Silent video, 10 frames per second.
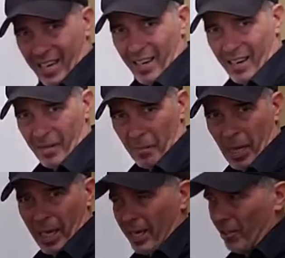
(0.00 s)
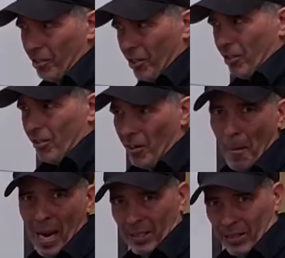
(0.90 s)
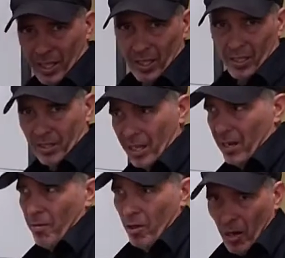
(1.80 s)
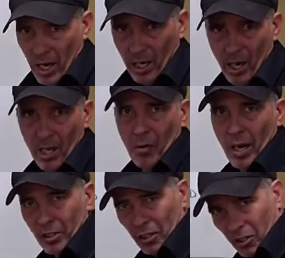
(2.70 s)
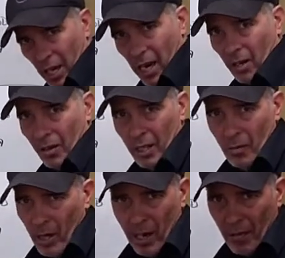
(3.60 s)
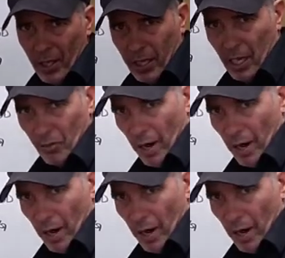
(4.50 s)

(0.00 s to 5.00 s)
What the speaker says: here. Meaning it's just semantics. They give you a credit card, they write you a check, or whatever the case,